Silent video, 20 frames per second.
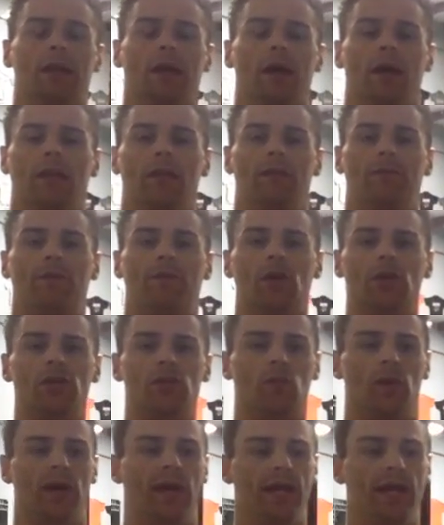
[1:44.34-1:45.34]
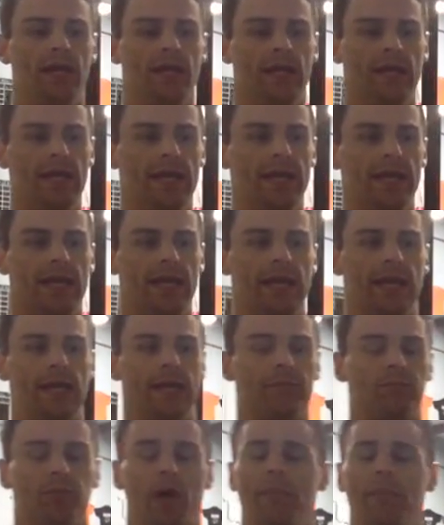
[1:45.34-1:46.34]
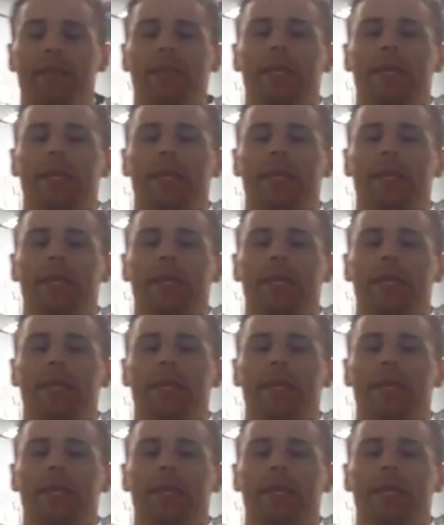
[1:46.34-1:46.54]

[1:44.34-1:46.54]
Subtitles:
The first way, probably